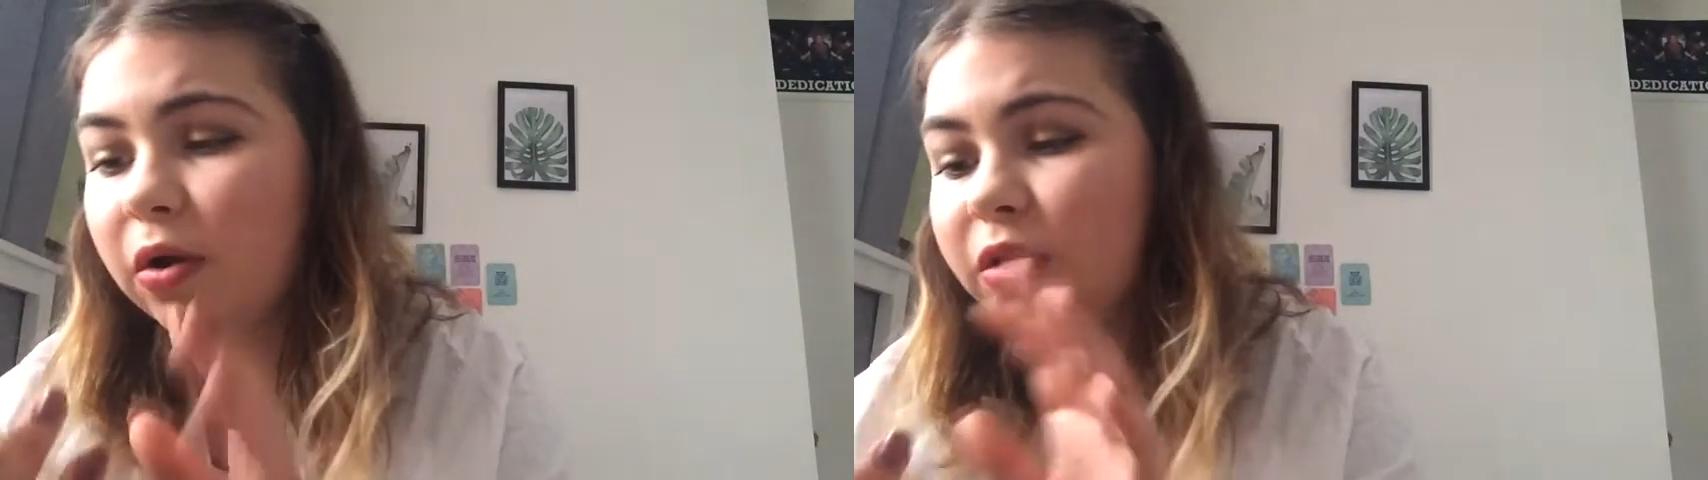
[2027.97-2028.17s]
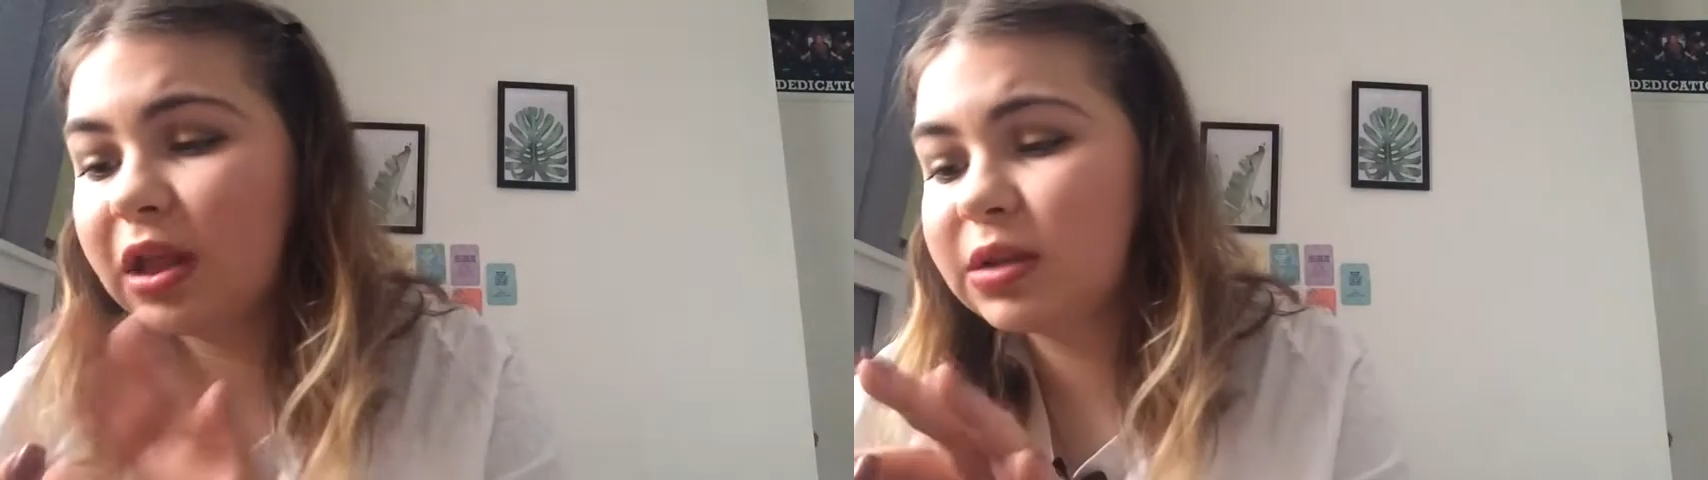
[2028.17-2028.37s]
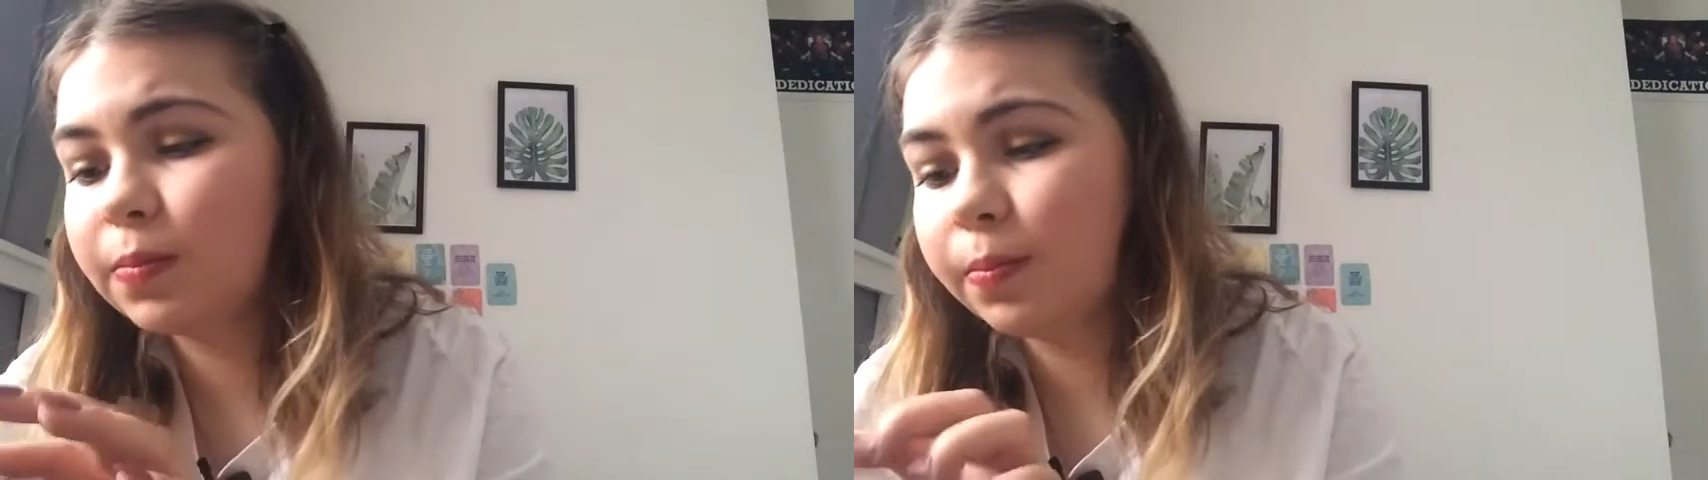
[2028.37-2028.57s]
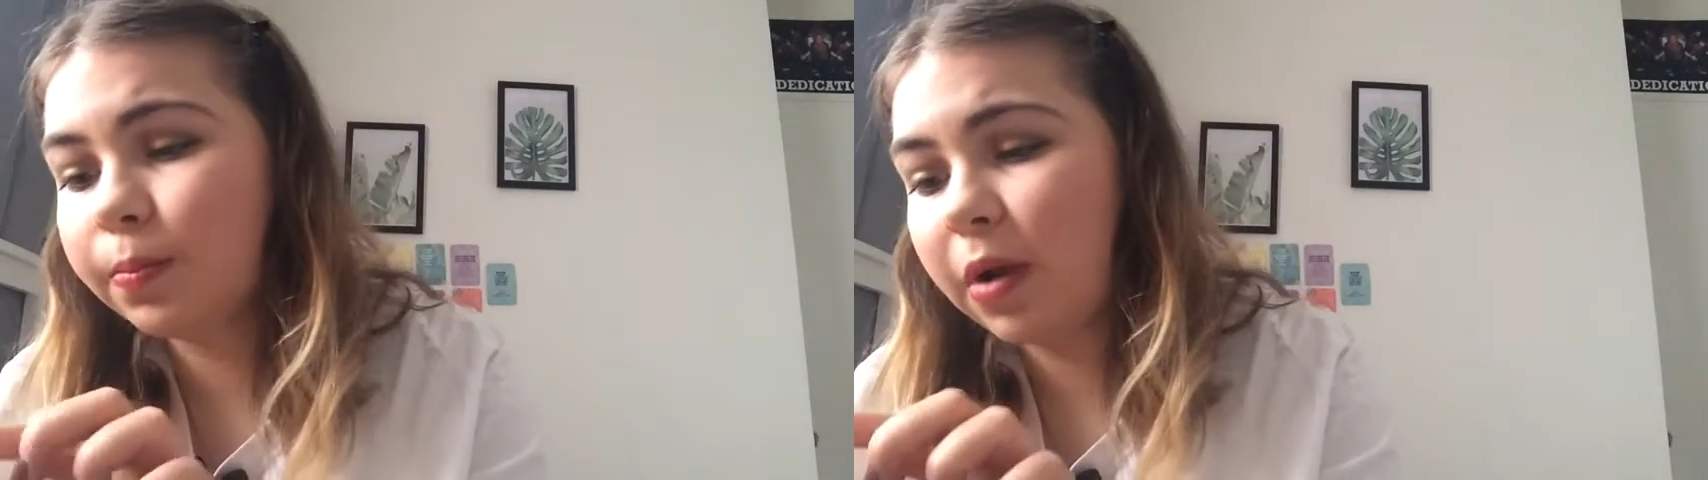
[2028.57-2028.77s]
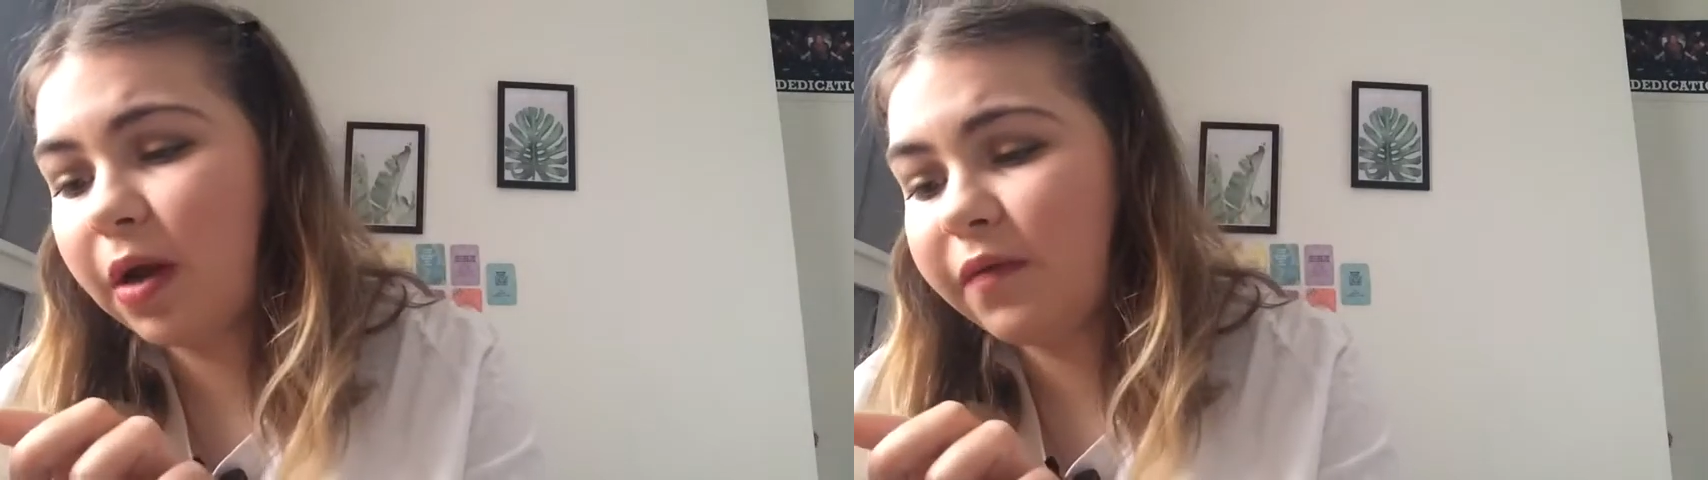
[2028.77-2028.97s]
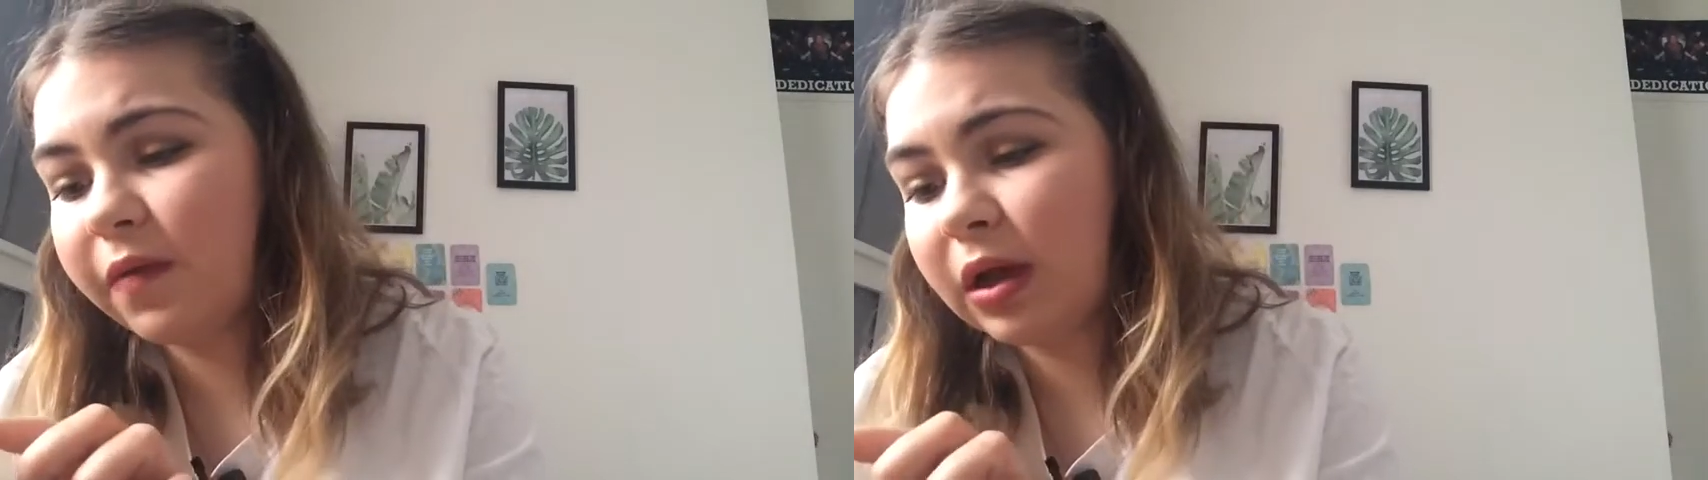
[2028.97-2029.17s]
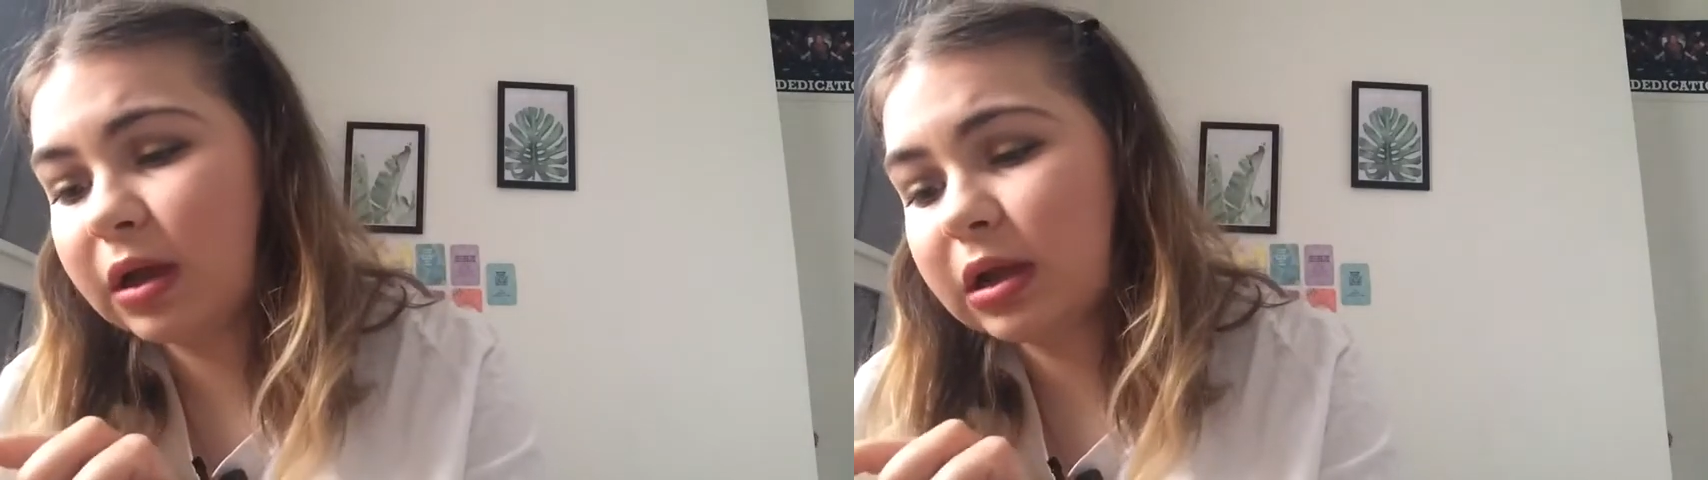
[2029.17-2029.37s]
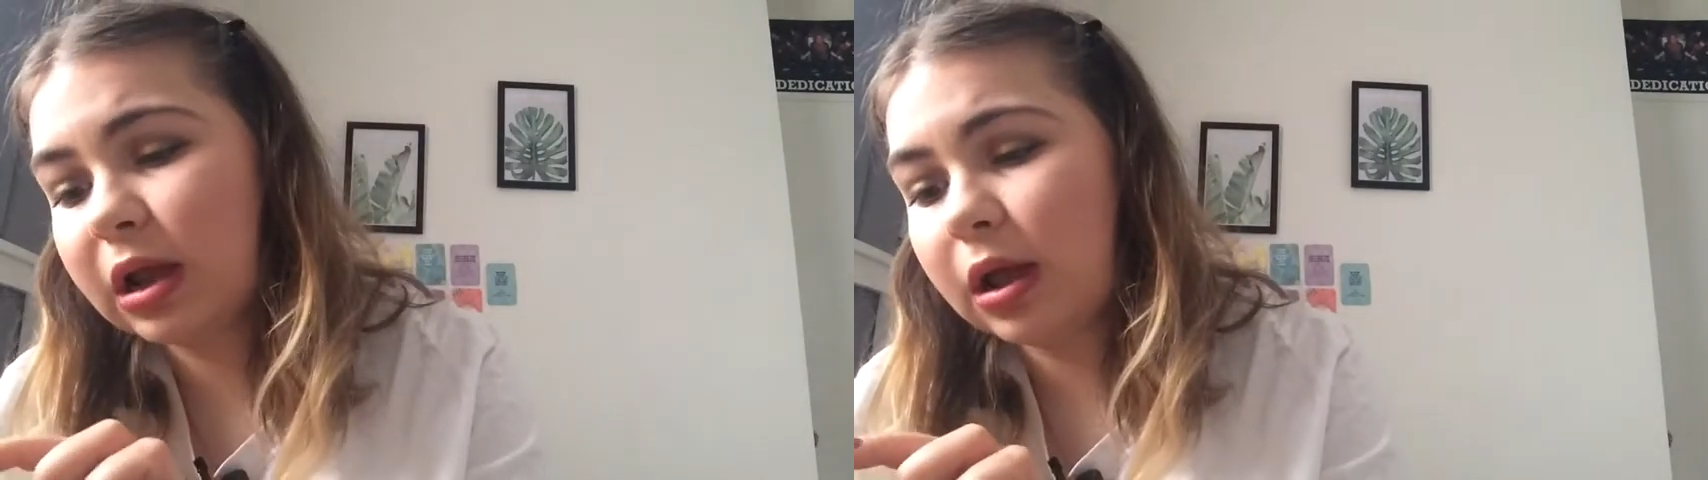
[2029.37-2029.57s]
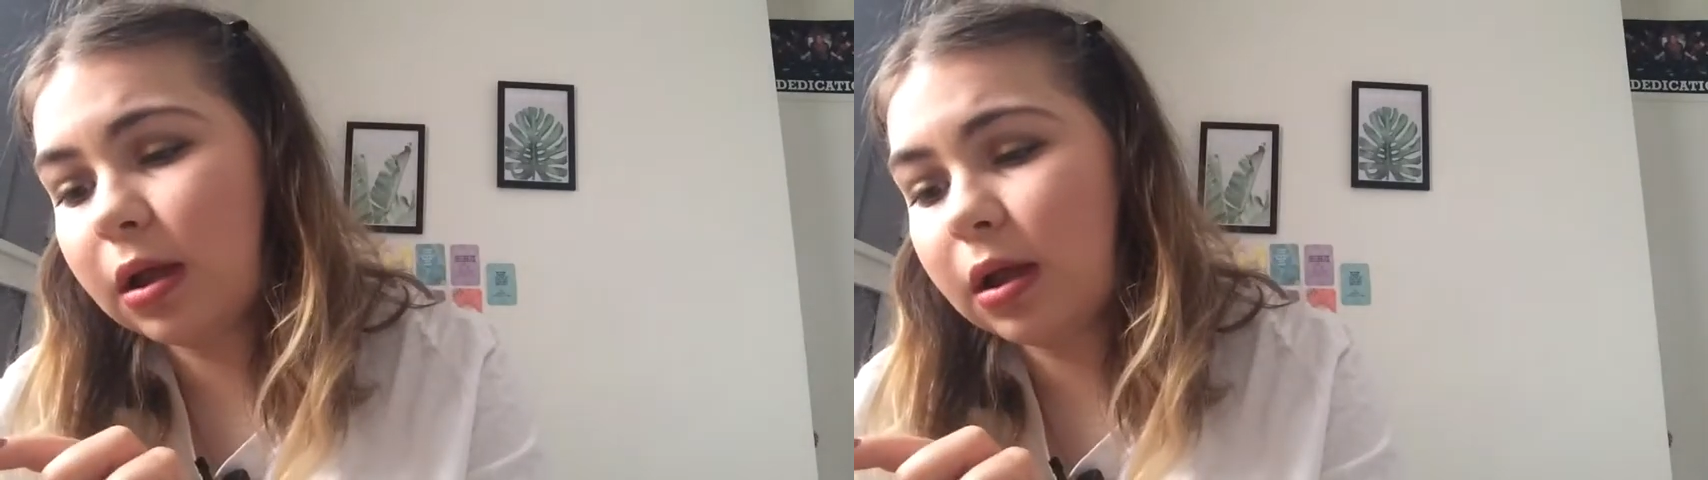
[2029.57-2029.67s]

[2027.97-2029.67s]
got this Prep